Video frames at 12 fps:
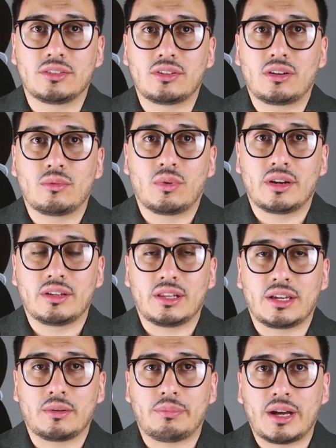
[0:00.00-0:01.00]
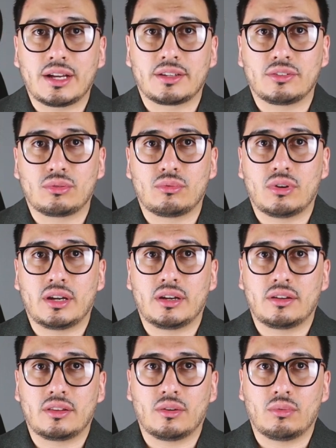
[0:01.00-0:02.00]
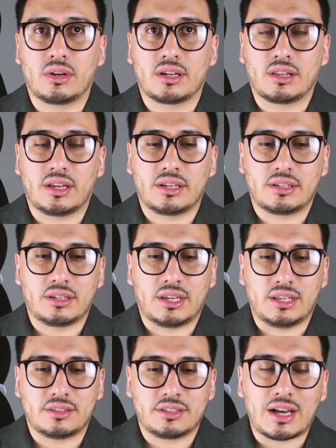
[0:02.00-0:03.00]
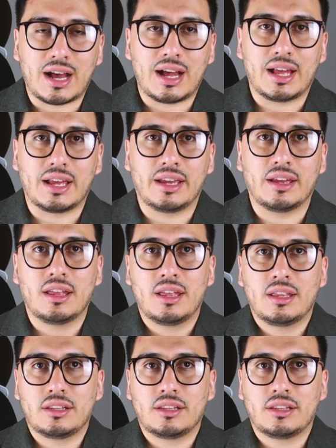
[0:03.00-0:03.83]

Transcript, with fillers: They start wearing like a pocket square, they'll wear like a tie,